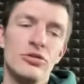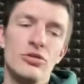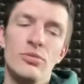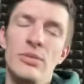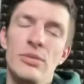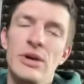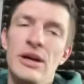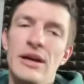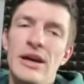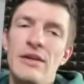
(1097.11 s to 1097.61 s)
to
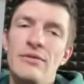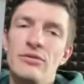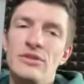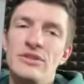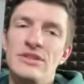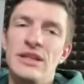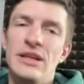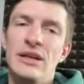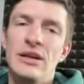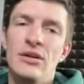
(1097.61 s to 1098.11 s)
make
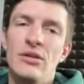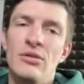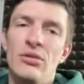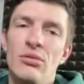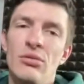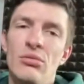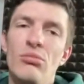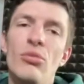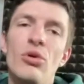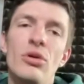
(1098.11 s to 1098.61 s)

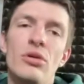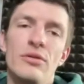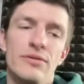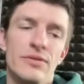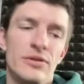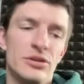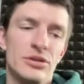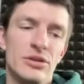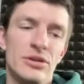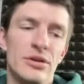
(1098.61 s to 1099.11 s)
everything more
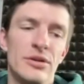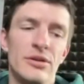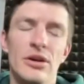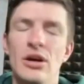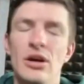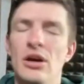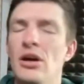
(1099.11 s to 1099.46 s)
efficient,